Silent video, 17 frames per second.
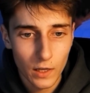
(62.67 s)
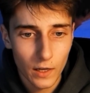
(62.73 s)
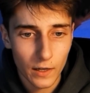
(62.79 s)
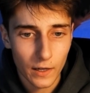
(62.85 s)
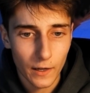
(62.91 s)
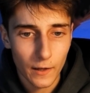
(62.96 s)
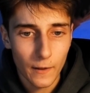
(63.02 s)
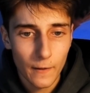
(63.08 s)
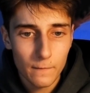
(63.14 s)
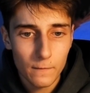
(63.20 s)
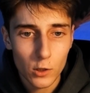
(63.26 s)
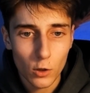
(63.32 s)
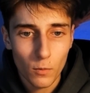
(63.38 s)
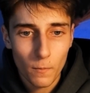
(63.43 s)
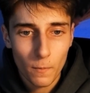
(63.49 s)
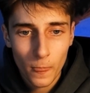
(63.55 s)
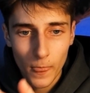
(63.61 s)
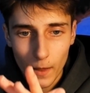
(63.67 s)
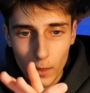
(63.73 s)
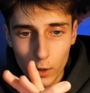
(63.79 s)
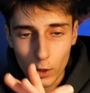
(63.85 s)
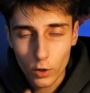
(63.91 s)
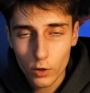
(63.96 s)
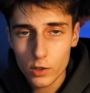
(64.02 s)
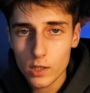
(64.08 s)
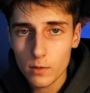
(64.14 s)
Okay, so the
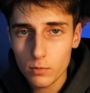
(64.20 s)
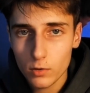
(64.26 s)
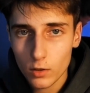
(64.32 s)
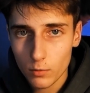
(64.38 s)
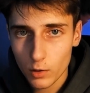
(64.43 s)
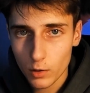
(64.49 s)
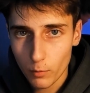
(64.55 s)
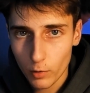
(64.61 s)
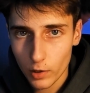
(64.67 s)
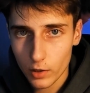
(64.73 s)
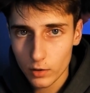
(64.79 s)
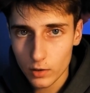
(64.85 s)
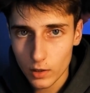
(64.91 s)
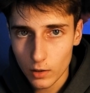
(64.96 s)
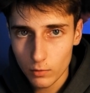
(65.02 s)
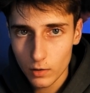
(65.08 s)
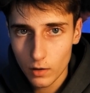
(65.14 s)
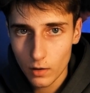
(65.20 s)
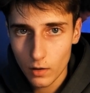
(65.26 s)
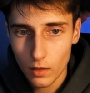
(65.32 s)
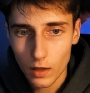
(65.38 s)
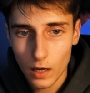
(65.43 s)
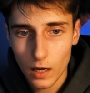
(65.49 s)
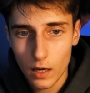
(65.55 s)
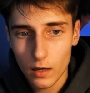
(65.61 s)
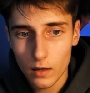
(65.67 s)
concept that I'm going to be breaking down
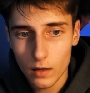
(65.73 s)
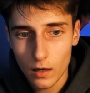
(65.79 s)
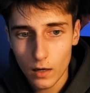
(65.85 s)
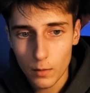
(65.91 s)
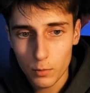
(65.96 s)
that